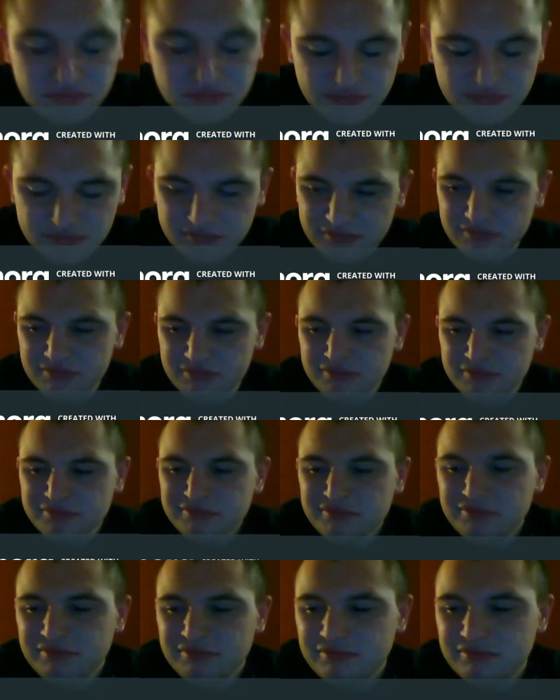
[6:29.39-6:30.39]

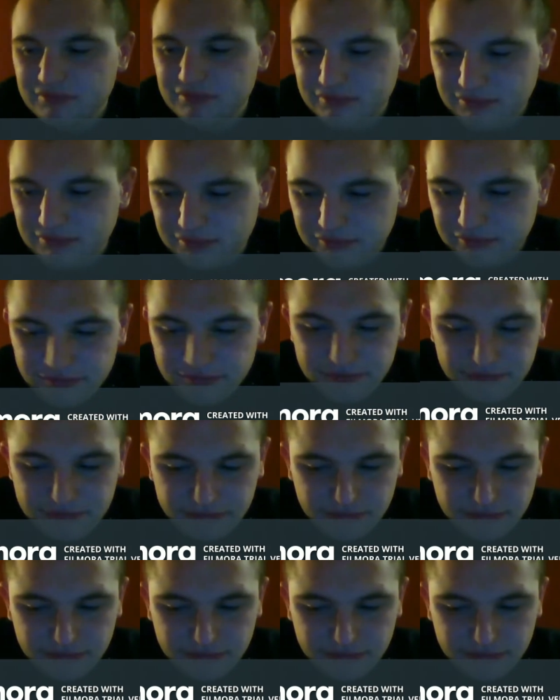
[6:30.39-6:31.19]
(no one is talking)